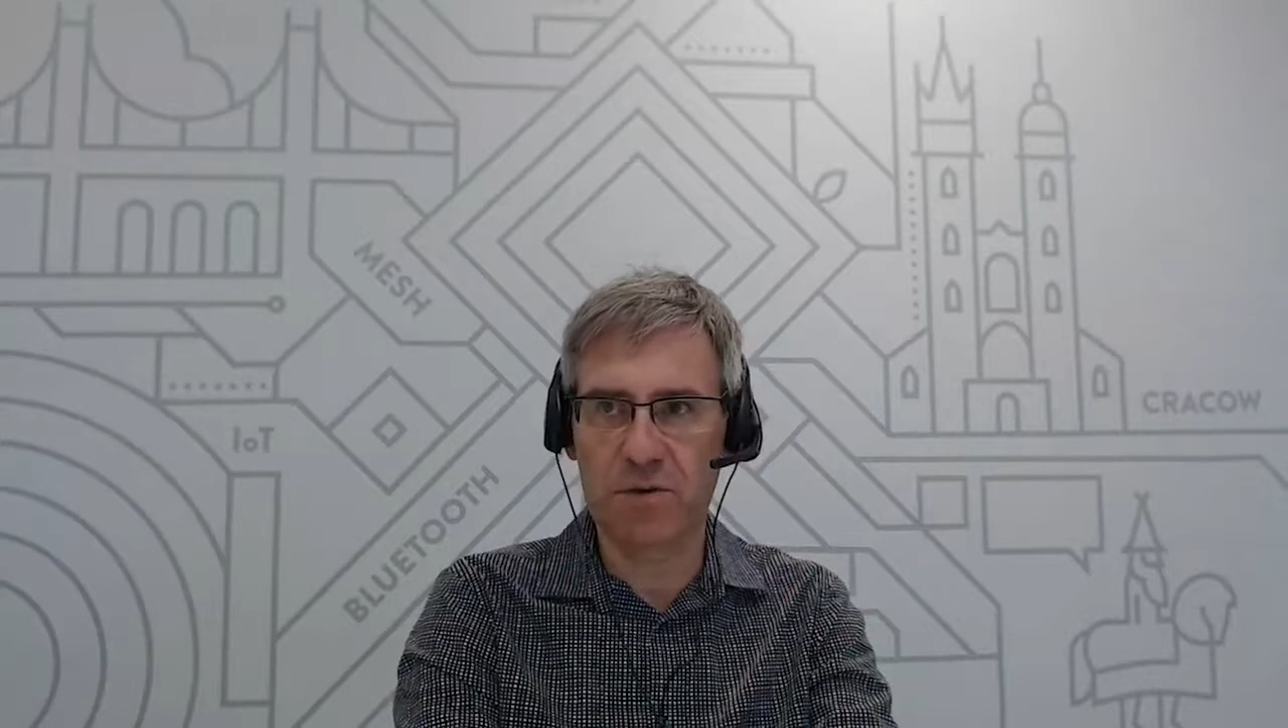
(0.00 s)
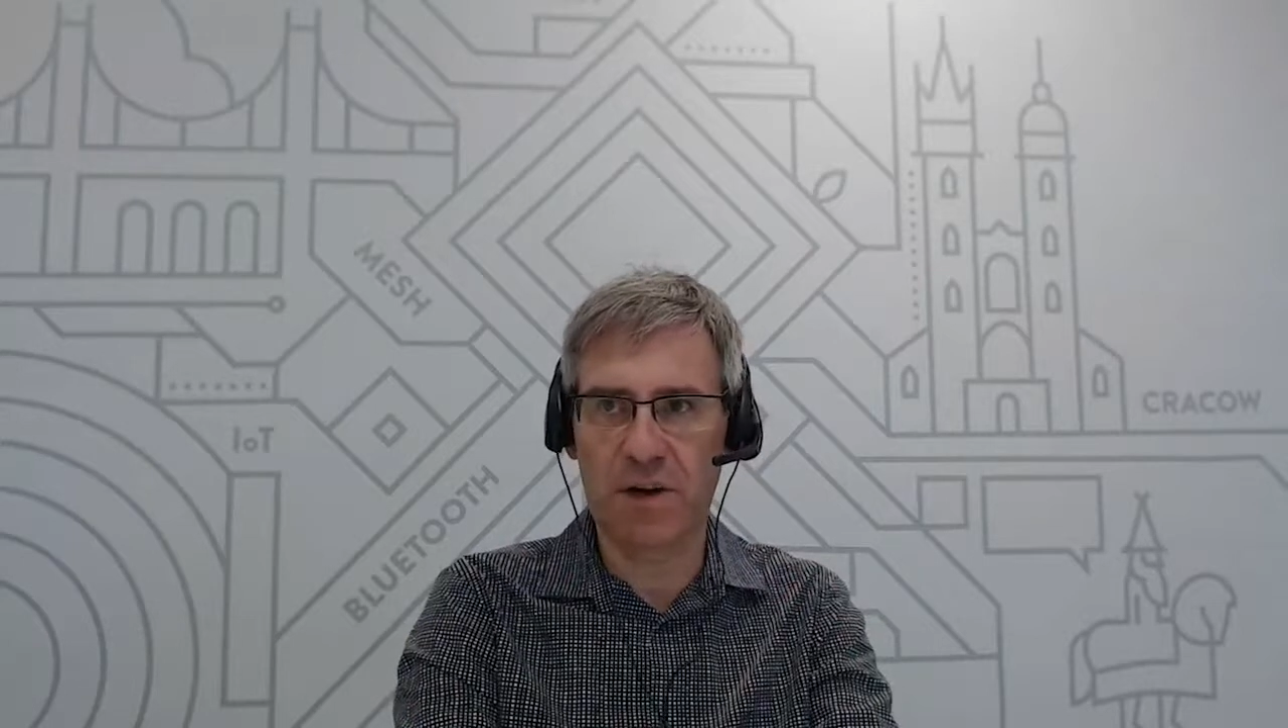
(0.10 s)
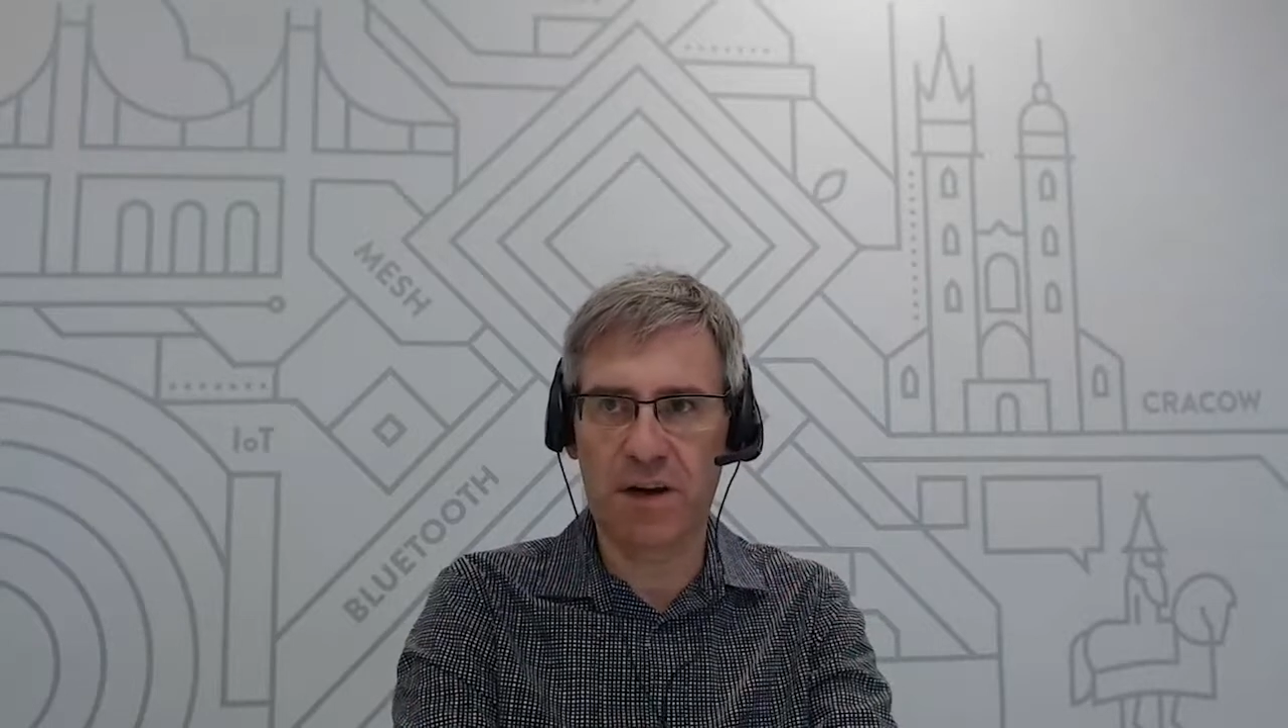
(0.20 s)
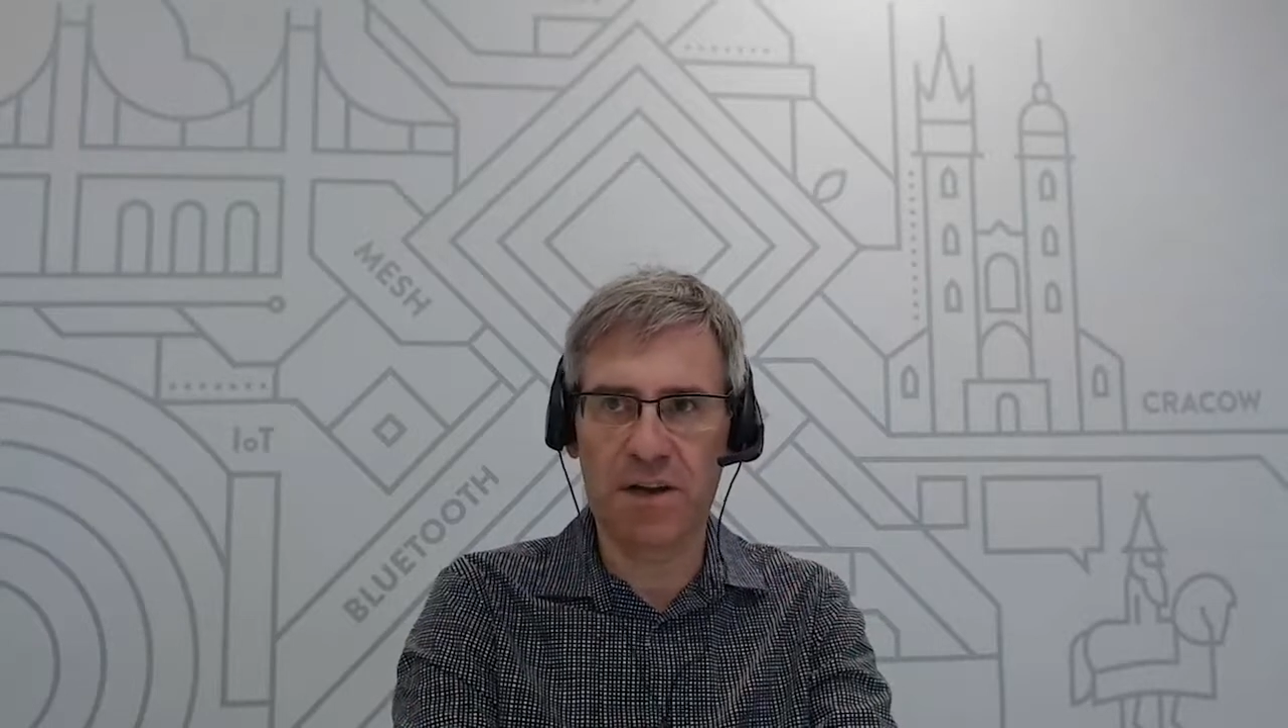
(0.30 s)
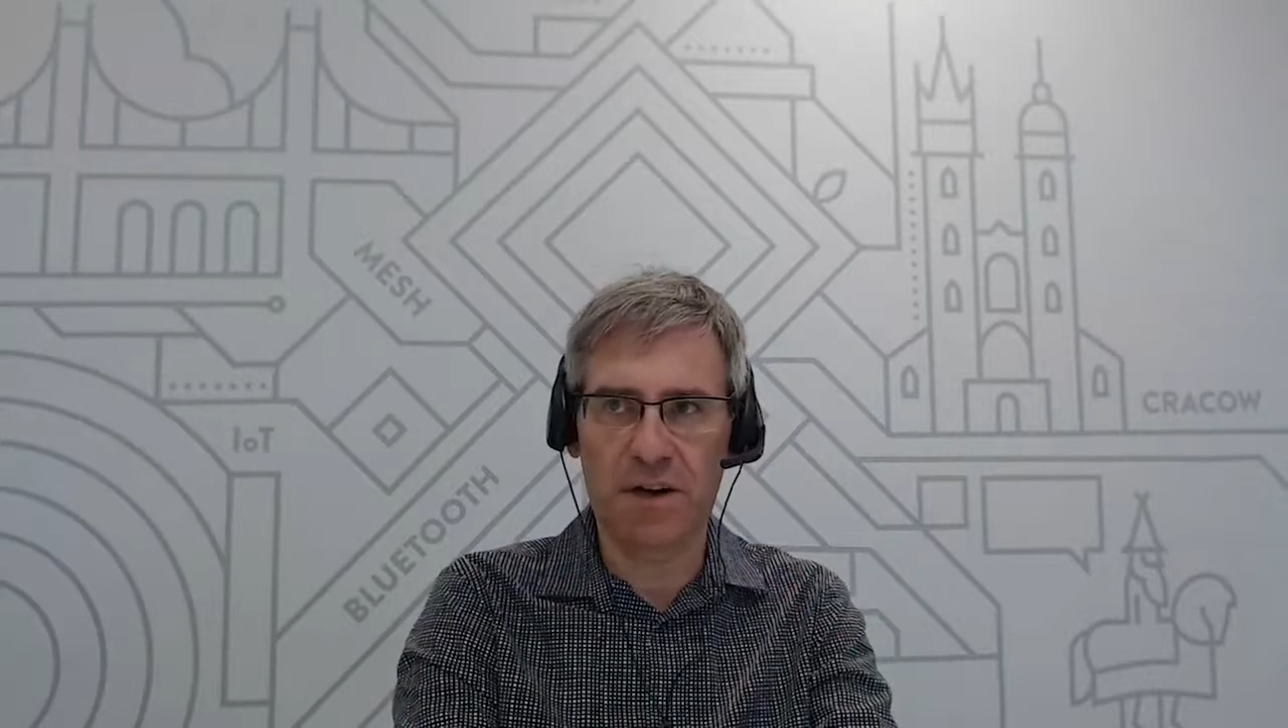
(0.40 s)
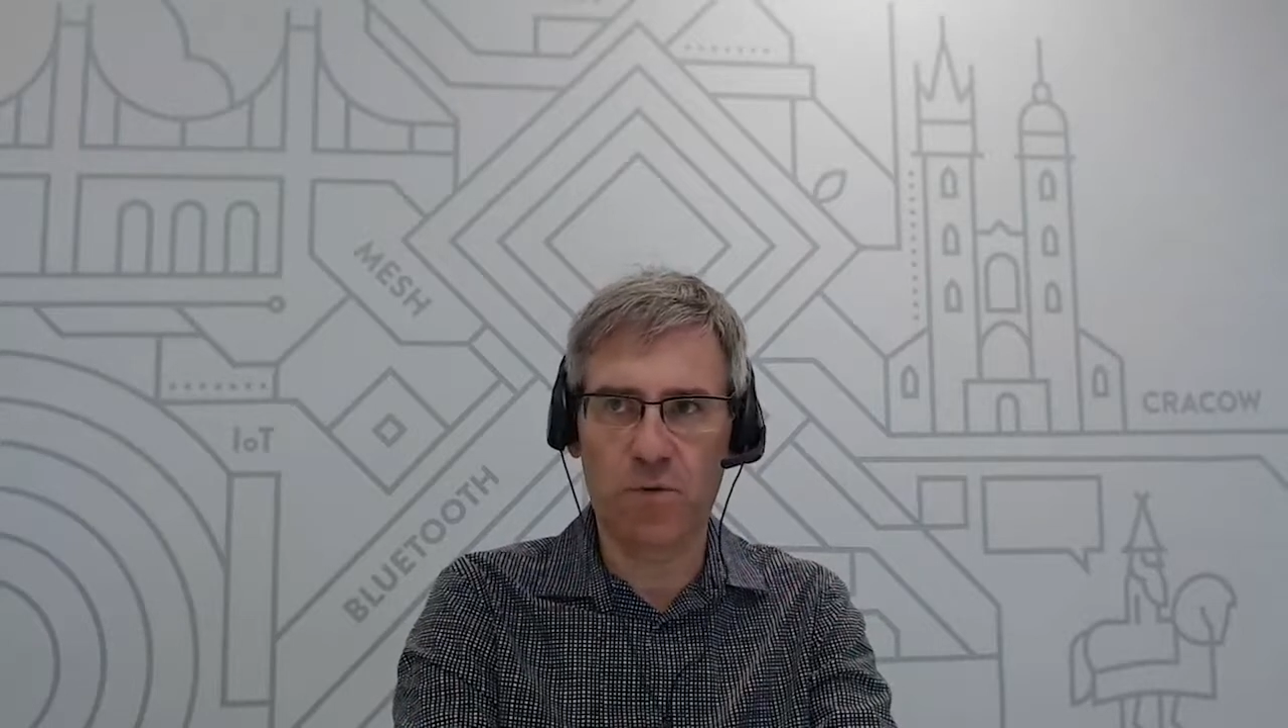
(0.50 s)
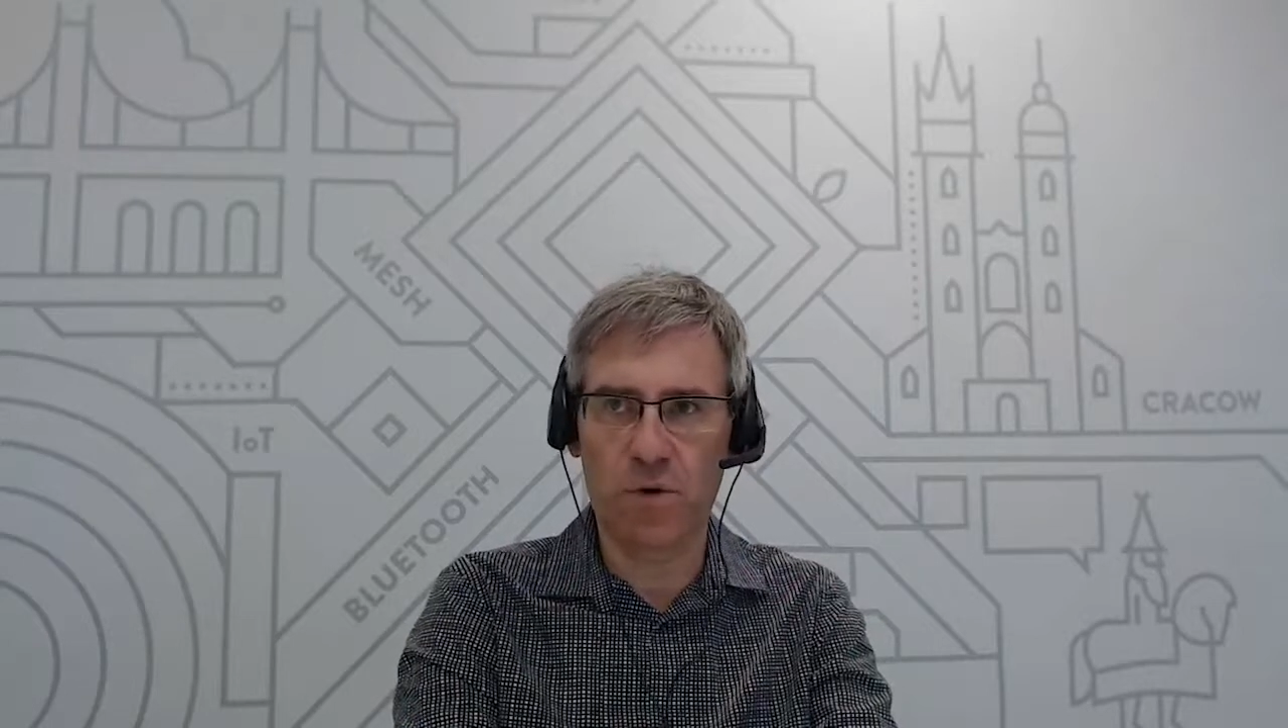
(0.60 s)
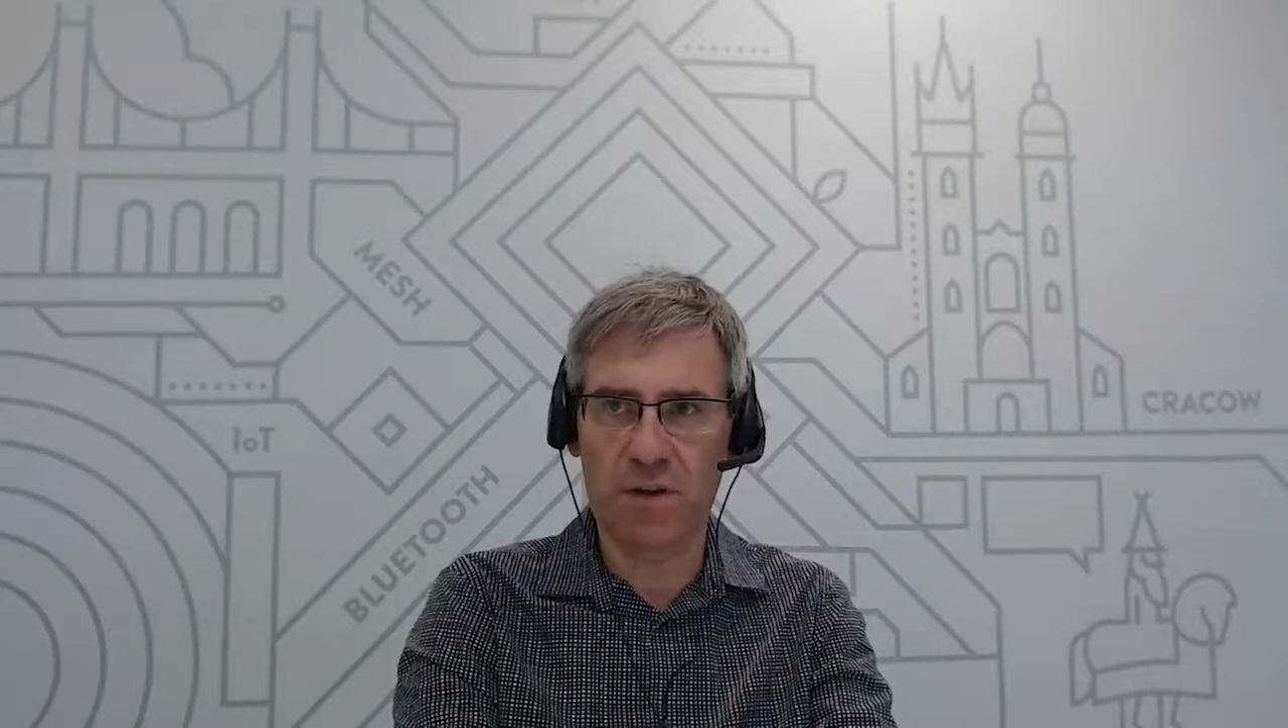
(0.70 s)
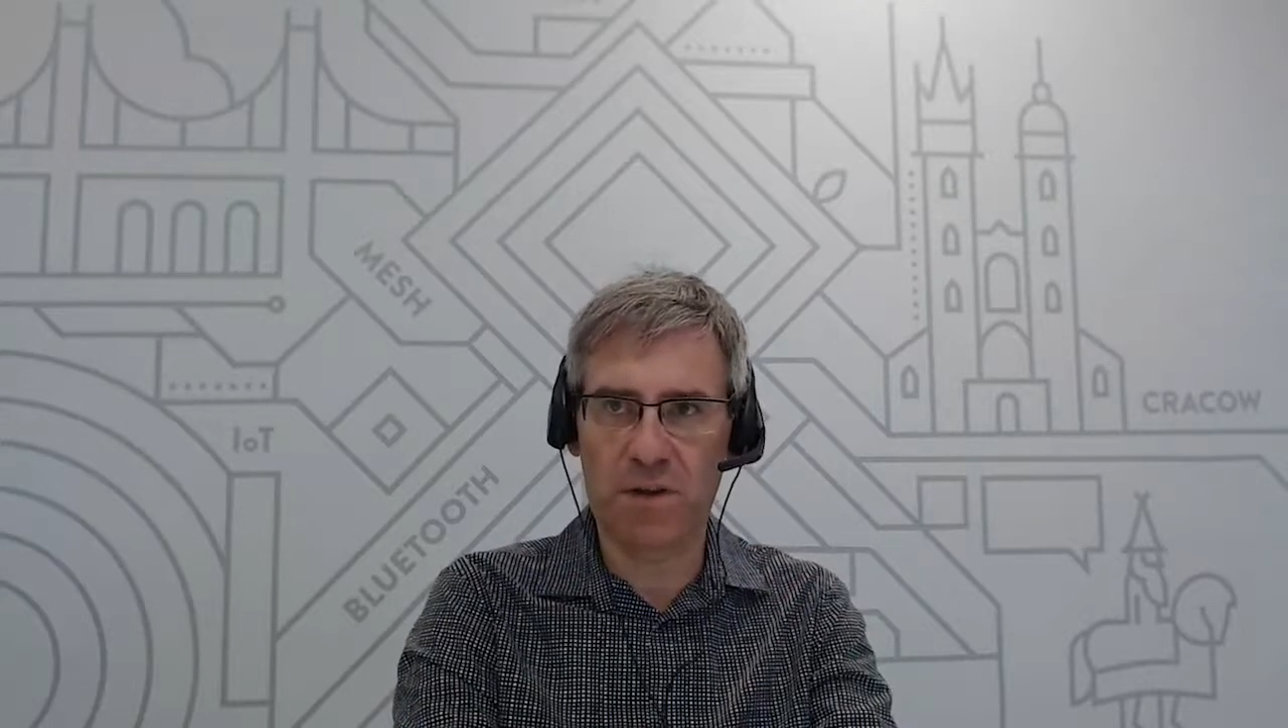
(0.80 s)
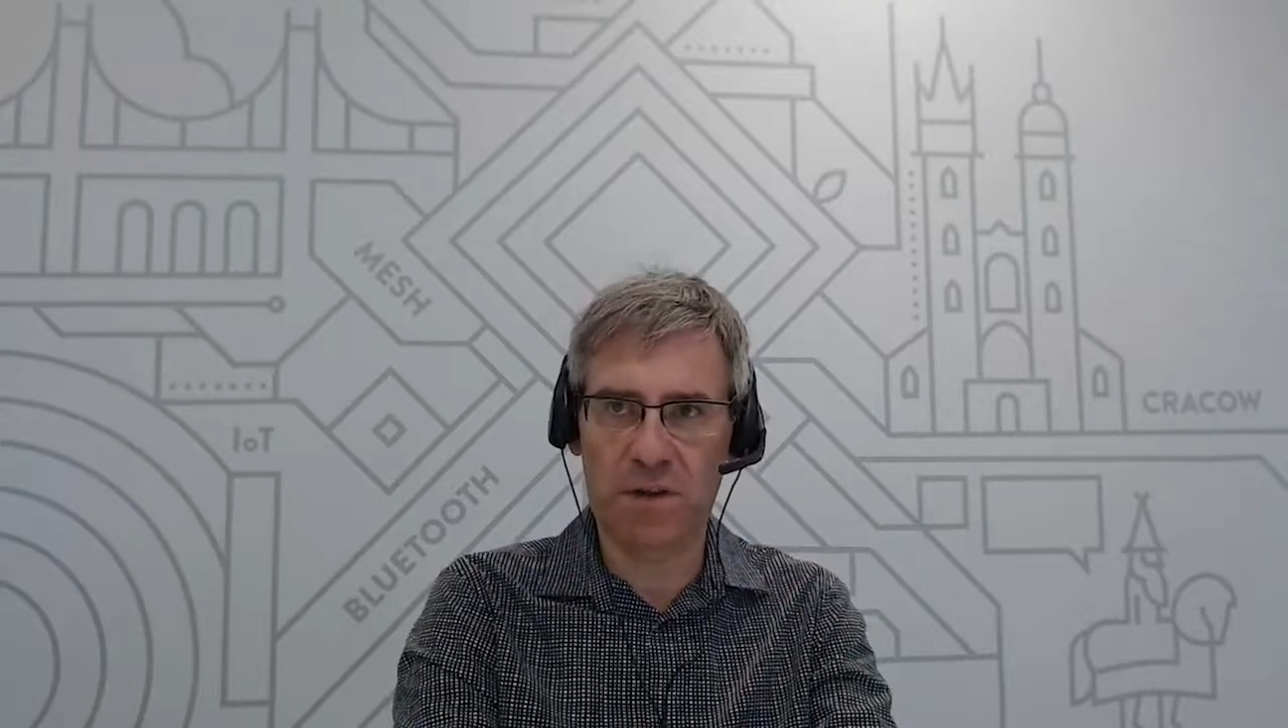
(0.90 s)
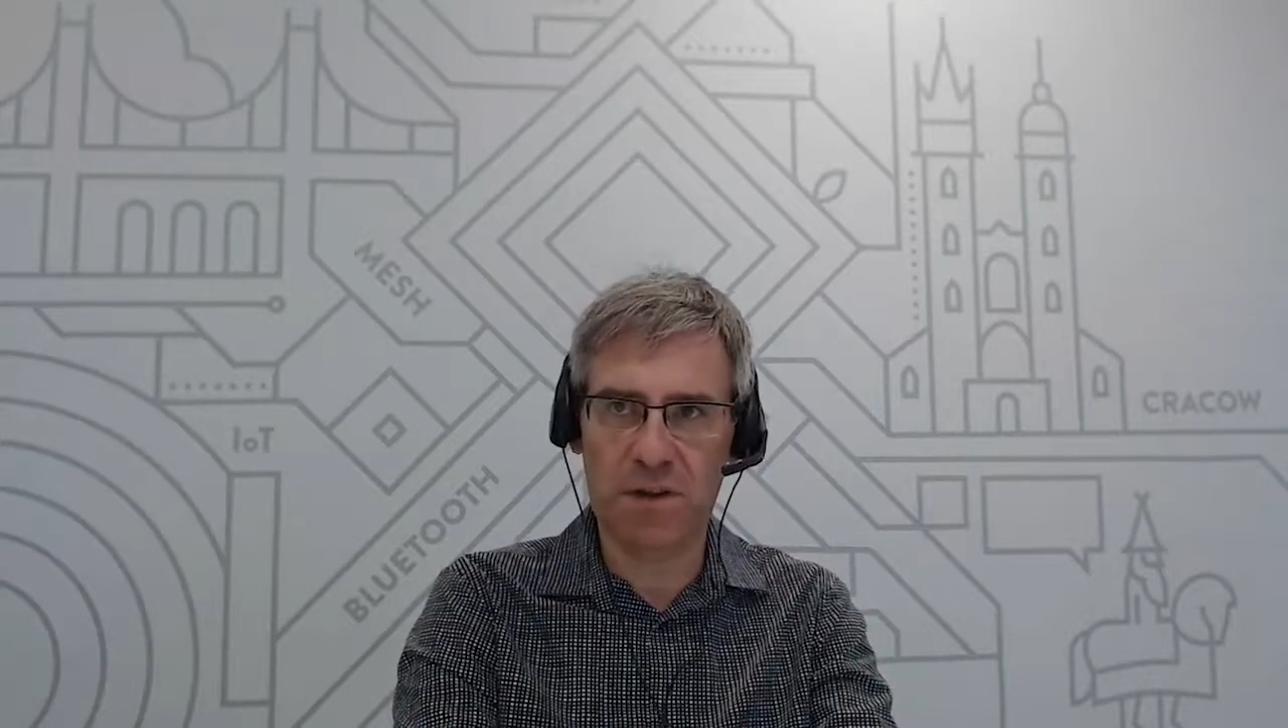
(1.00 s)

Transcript: to lighting, what